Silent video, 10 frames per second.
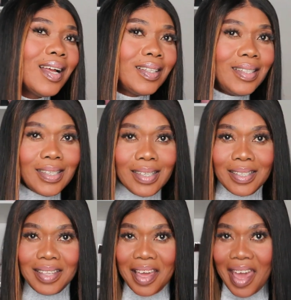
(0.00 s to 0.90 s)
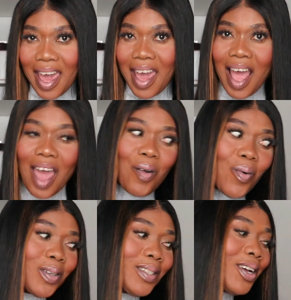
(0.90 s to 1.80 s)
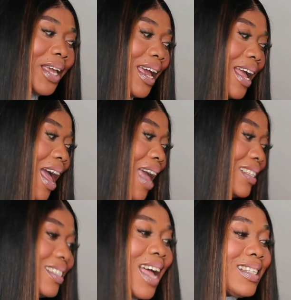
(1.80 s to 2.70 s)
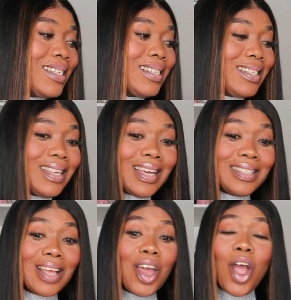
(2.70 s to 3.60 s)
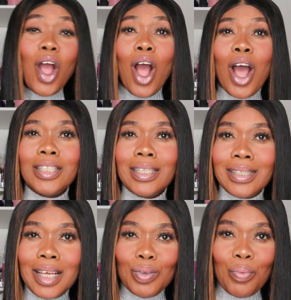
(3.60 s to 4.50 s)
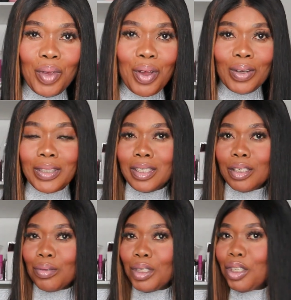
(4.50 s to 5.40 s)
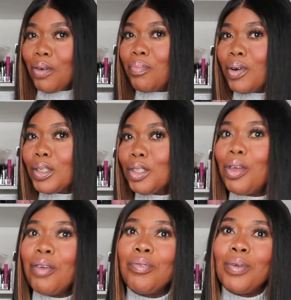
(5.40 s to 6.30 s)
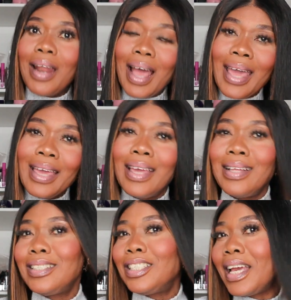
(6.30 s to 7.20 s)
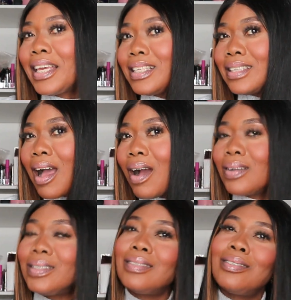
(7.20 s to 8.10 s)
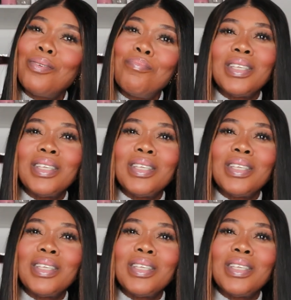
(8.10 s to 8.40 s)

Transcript: This is the hair I want. Okay guys, that is it. All details will be on the description box, so if you like, check it out. Don't